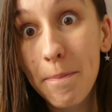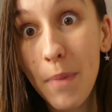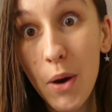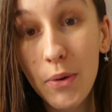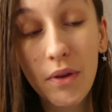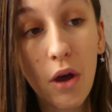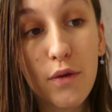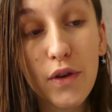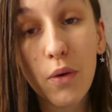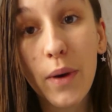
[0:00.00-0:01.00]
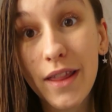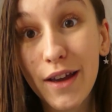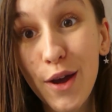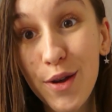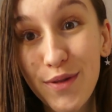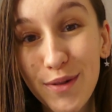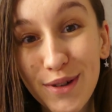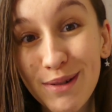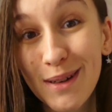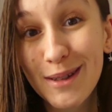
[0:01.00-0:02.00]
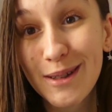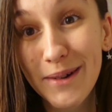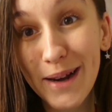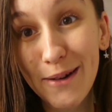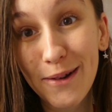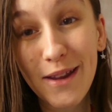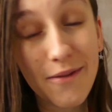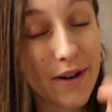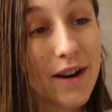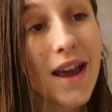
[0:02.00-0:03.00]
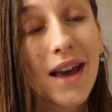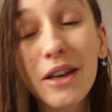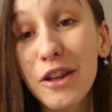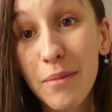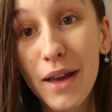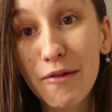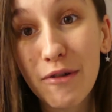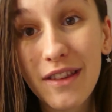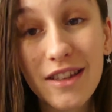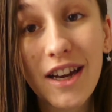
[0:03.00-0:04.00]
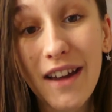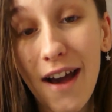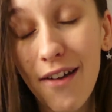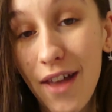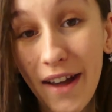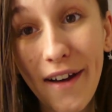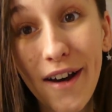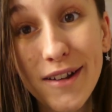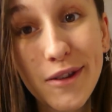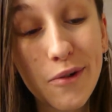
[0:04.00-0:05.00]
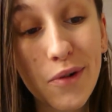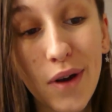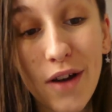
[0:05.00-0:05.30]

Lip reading: post-COVID or when the COVID restrictions are a little different, you may want to check out that castle.